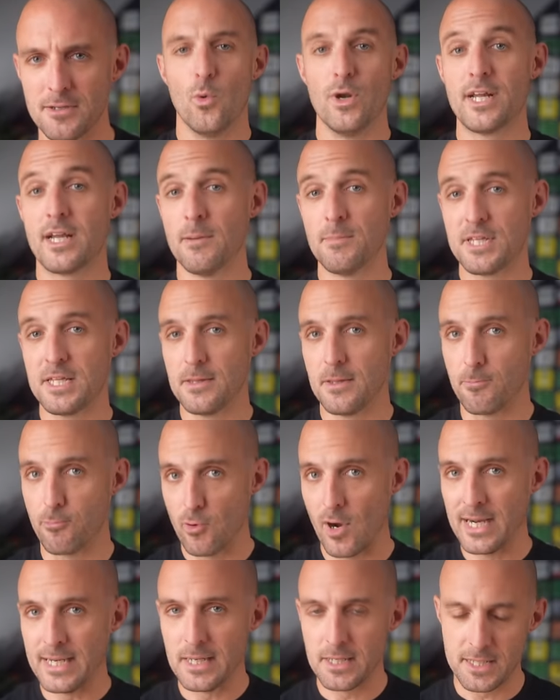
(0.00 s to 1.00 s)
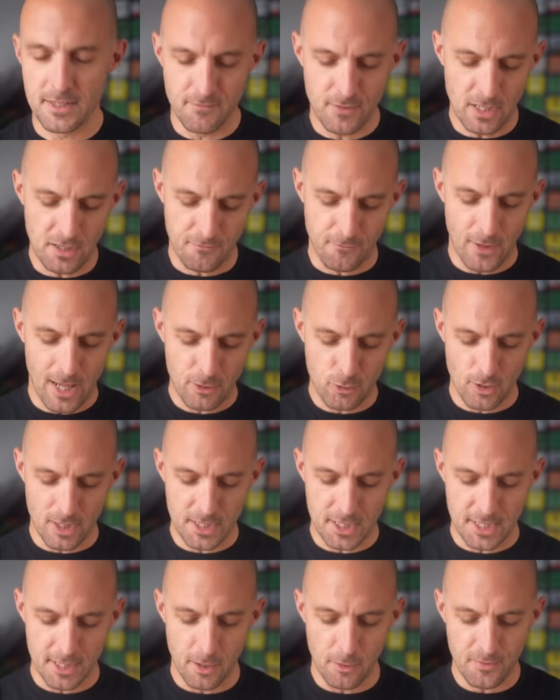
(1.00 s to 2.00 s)
When it comes to the brightness of these
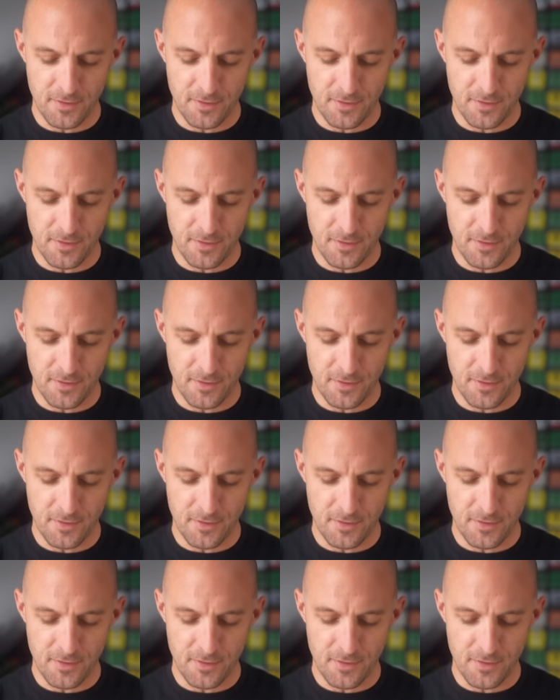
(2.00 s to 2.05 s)
flashlights though,